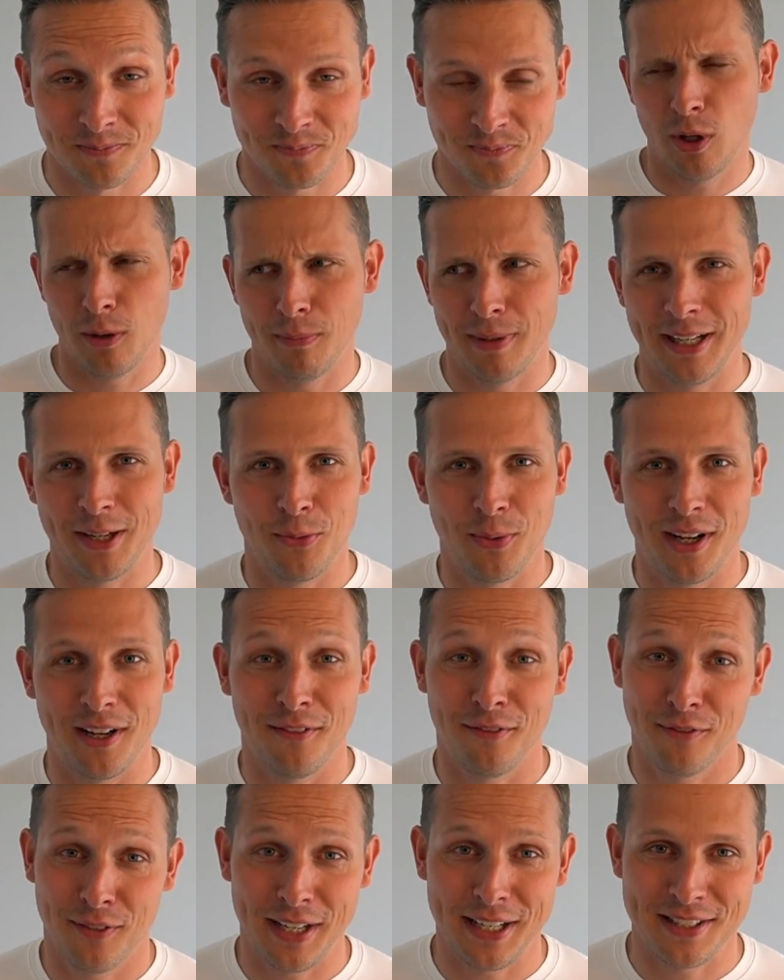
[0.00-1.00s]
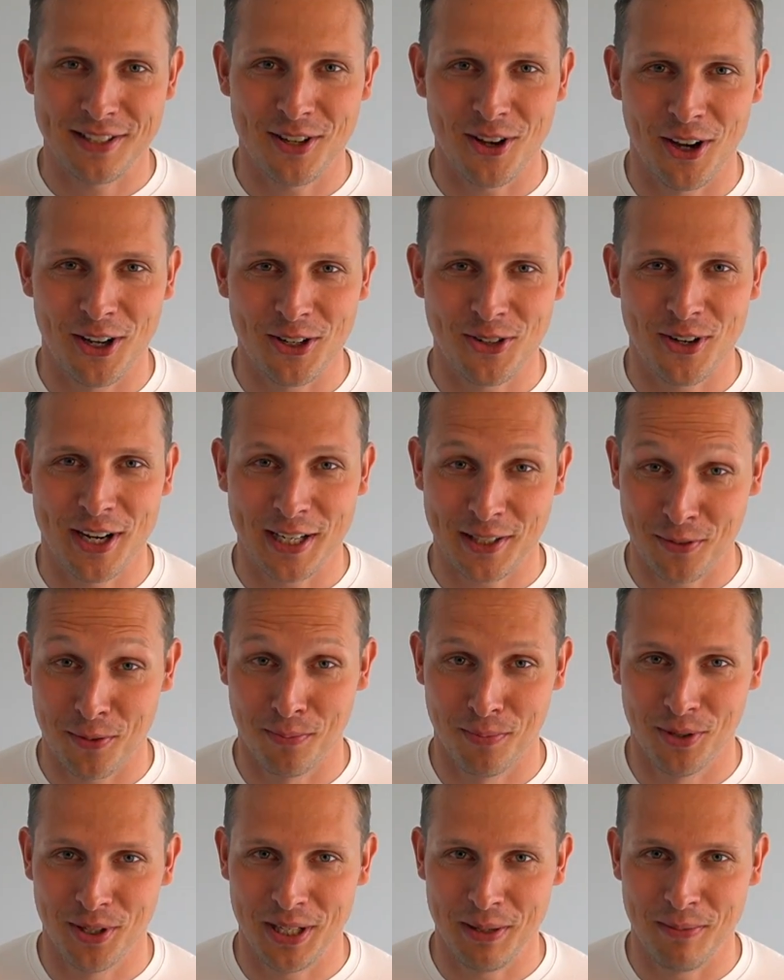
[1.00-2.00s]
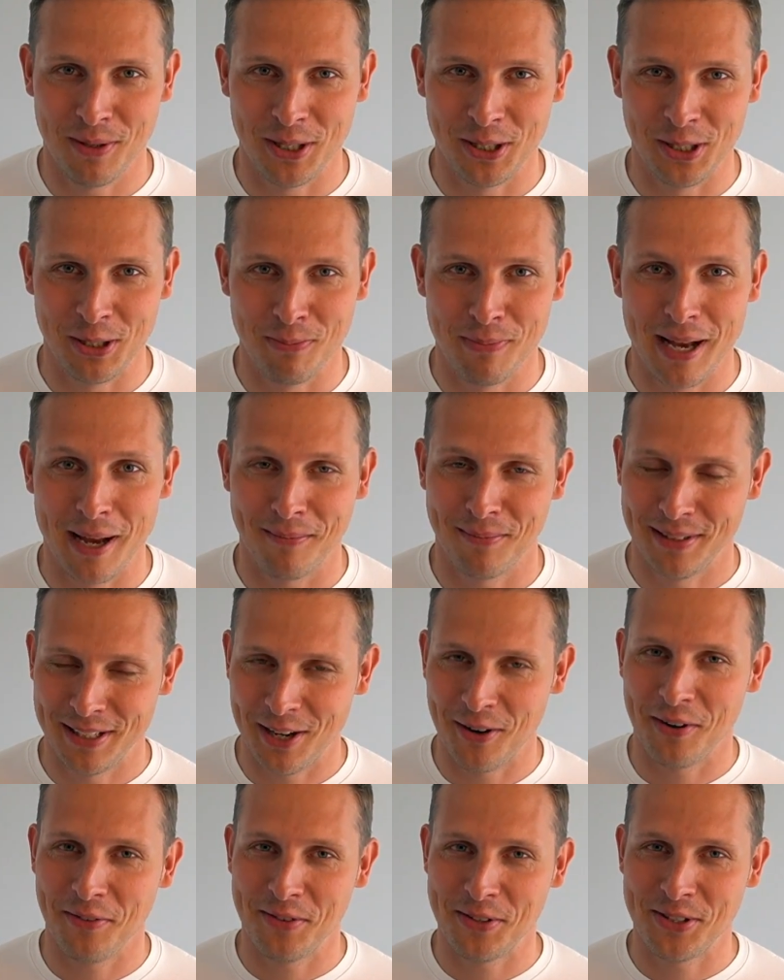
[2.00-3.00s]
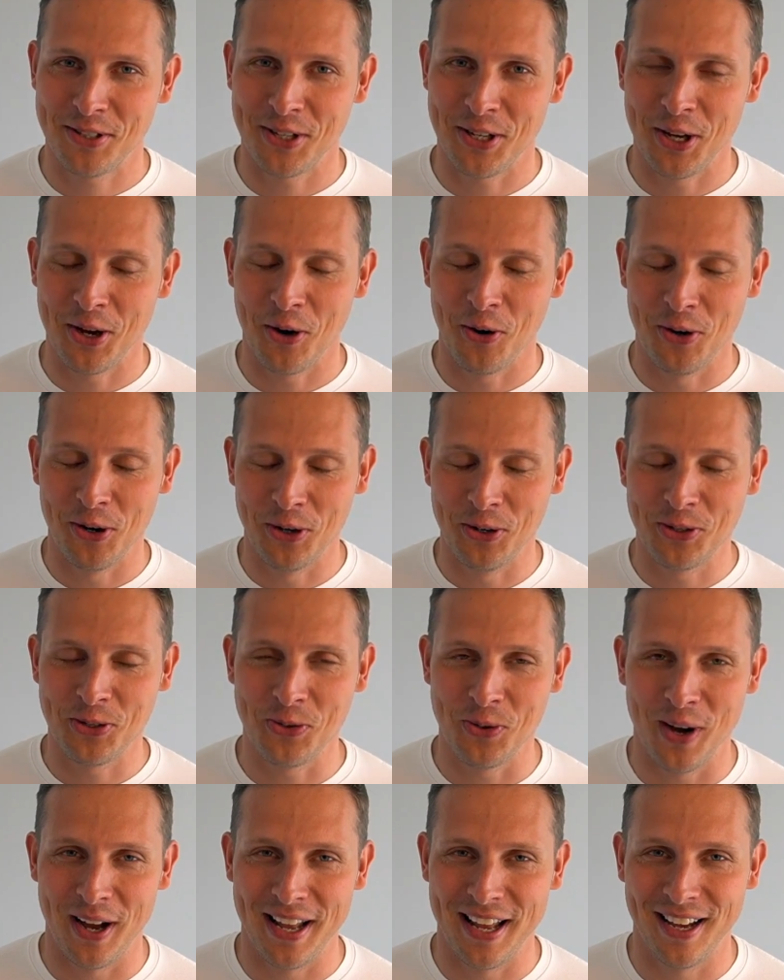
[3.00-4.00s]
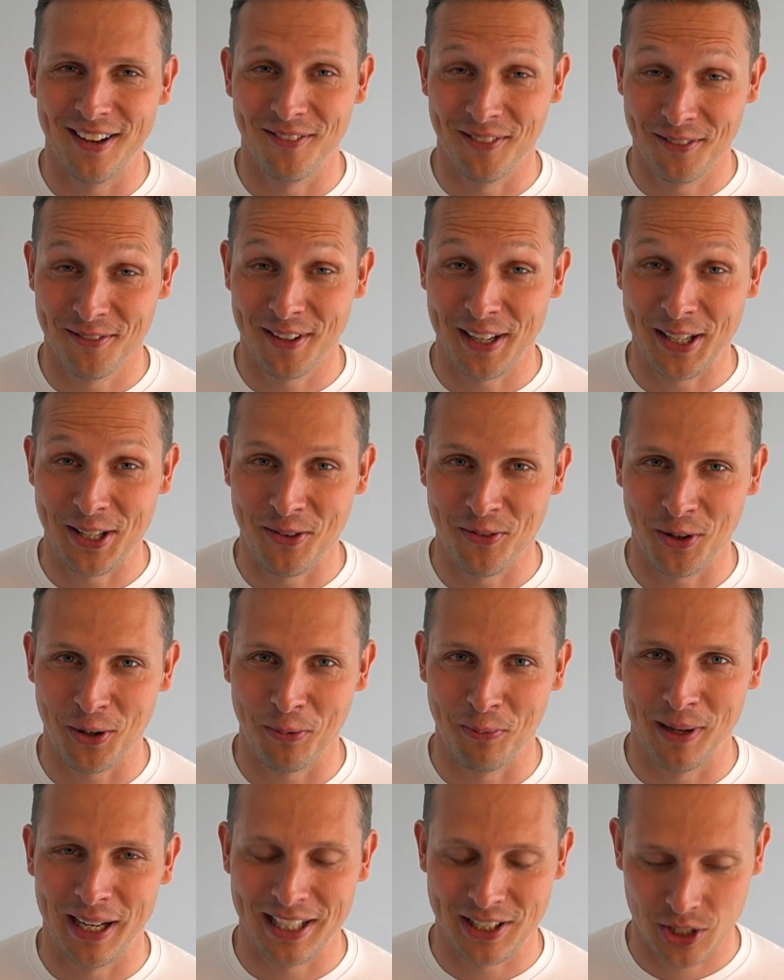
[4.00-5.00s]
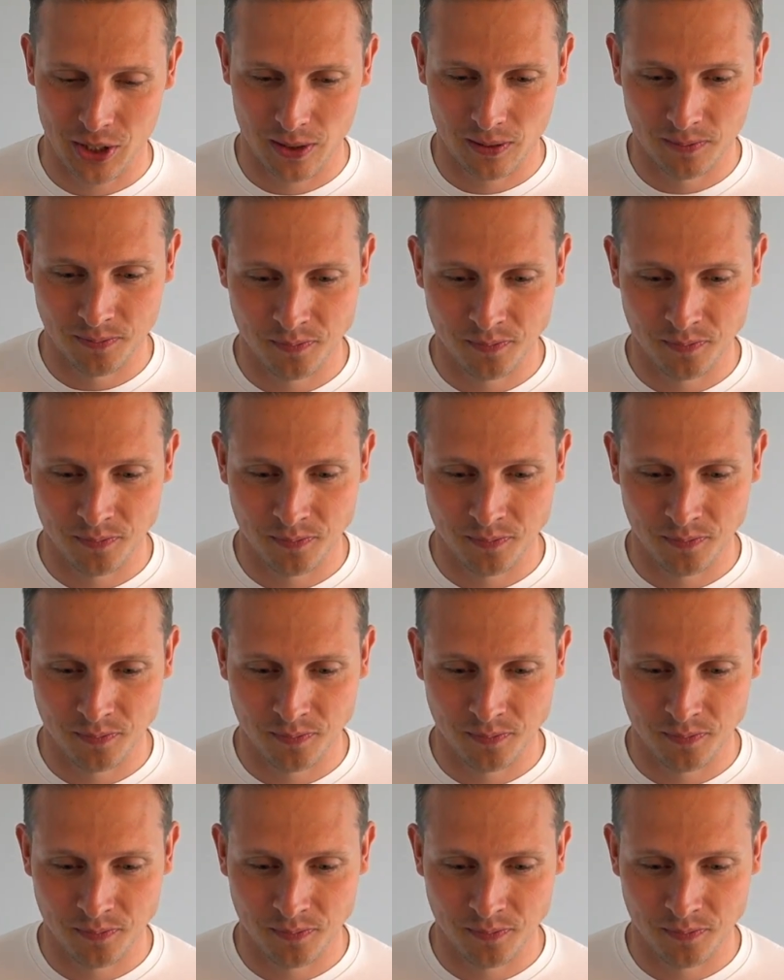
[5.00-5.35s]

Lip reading: Well, by the way, thanks Skytrax for putting me on the map. Now every CEO knows who I am. Thank you very much.